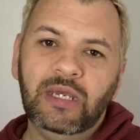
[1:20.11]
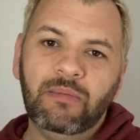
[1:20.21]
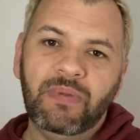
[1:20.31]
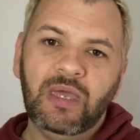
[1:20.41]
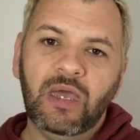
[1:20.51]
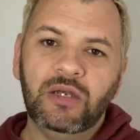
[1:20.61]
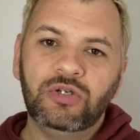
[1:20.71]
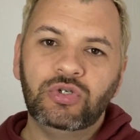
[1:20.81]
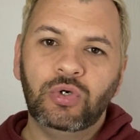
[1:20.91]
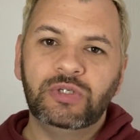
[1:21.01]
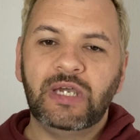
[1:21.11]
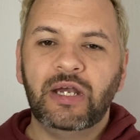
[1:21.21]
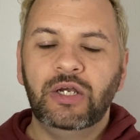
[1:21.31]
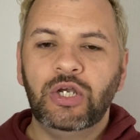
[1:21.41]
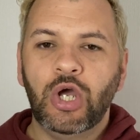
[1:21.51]
and a bit unsure to
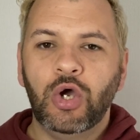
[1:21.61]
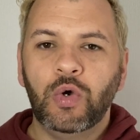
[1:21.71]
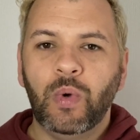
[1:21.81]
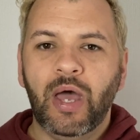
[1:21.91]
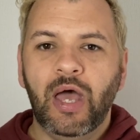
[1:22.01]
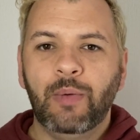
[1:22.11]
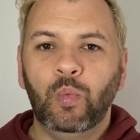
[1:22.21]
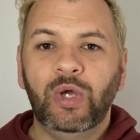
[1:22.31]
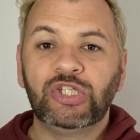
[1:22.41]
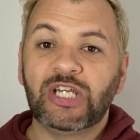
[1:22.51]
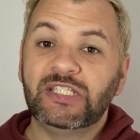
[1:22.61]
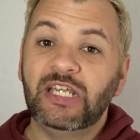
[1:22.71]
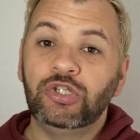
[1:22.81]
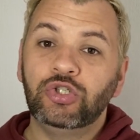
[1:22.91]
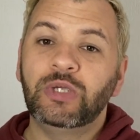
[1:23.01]
kind of know which
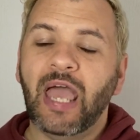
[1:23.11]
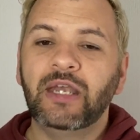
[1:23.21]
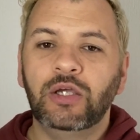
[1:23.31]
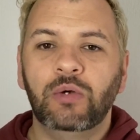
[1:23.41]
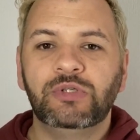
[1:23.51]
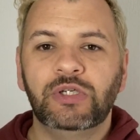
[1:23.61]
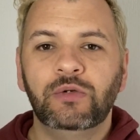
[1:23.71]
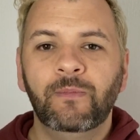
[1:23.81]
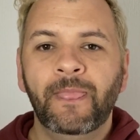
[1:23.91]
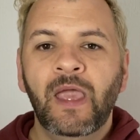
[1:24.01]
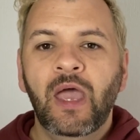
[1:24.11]
destinations you can go to.